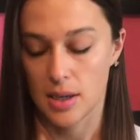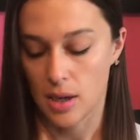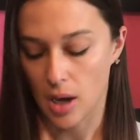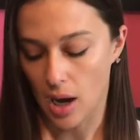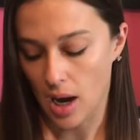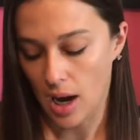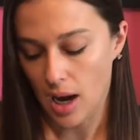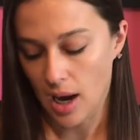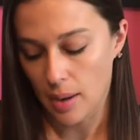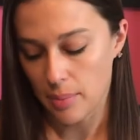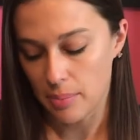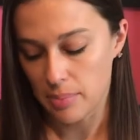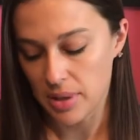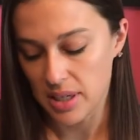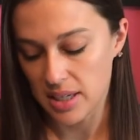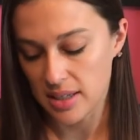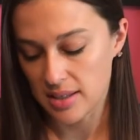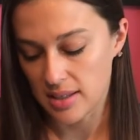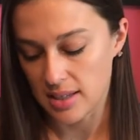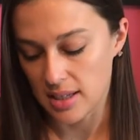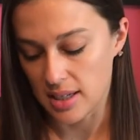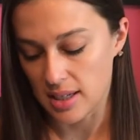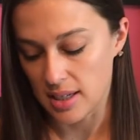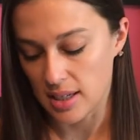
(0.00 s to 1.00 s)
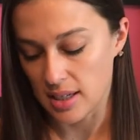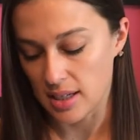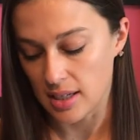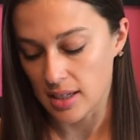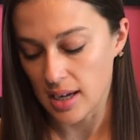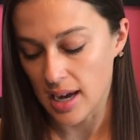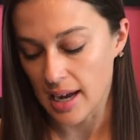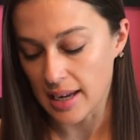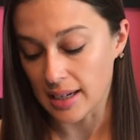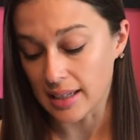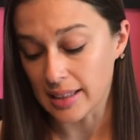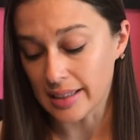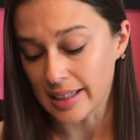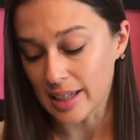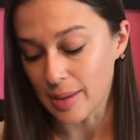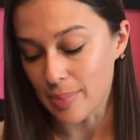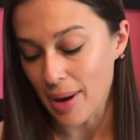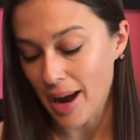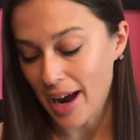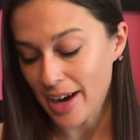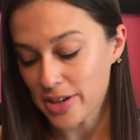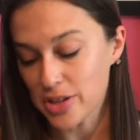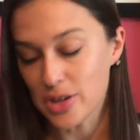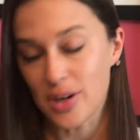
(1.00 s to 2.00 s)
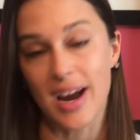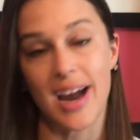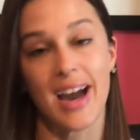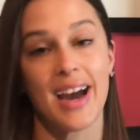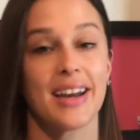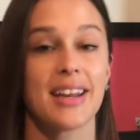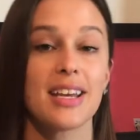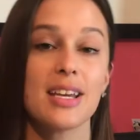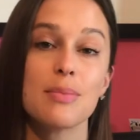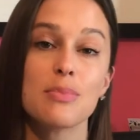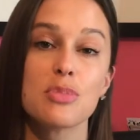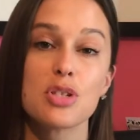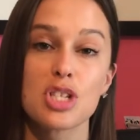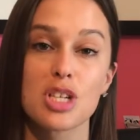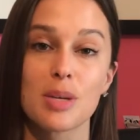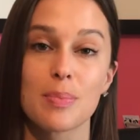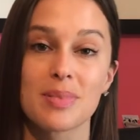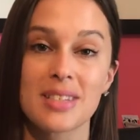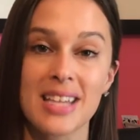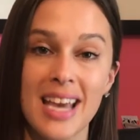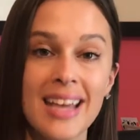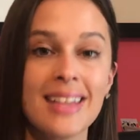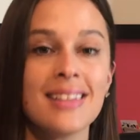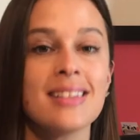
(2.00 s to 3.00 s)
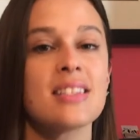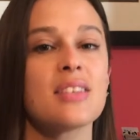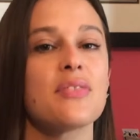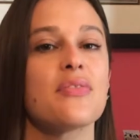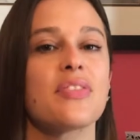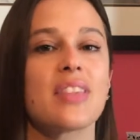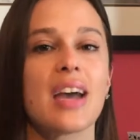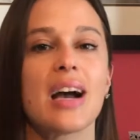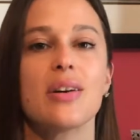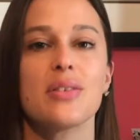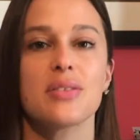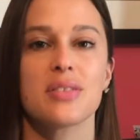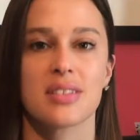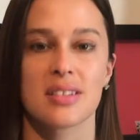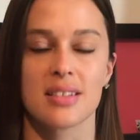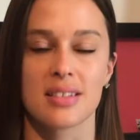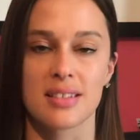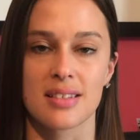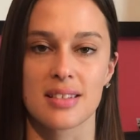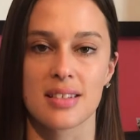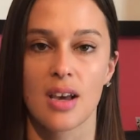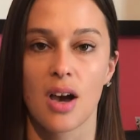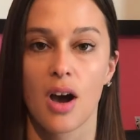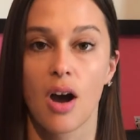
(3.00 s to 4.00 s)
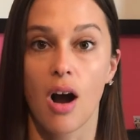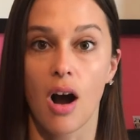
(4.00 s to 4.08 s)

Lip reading: BCE, and Cleopatra had him ship tens of thousands